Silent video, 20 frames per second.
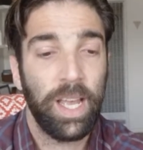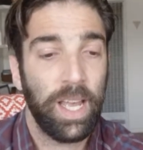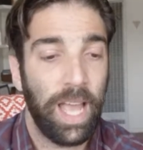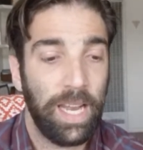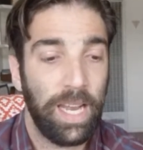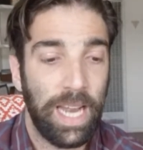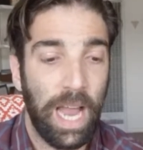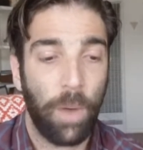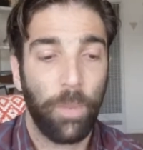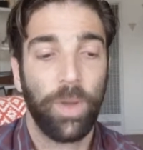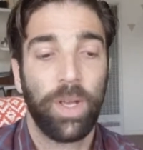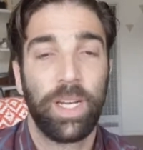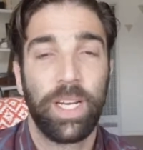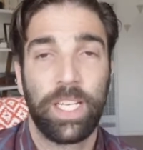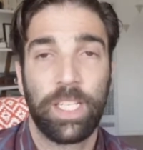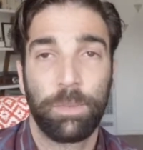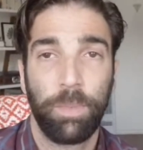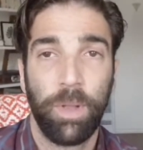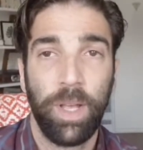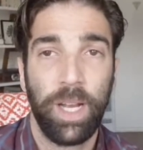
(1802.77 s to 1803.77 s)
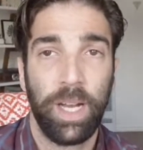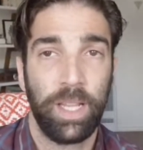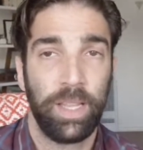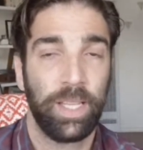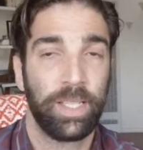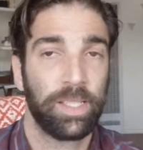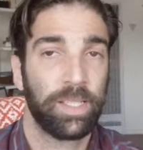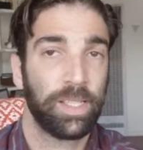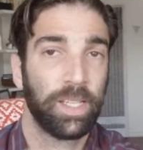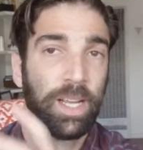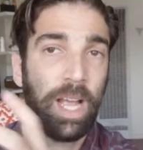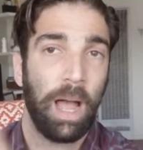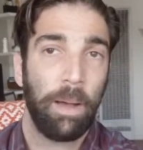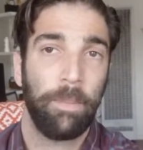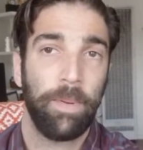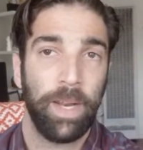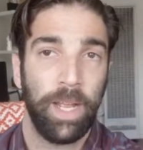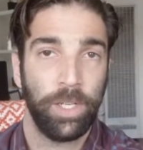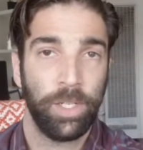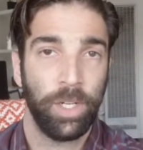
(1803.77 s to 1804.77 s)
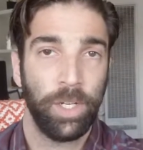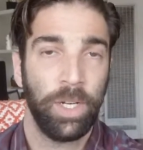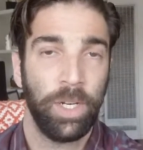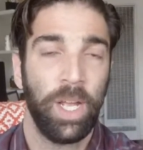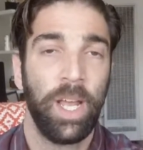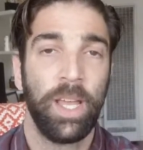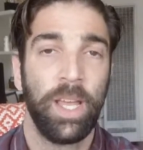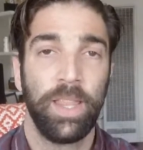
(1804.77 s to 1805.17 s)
And now we can explain it. This is a combination.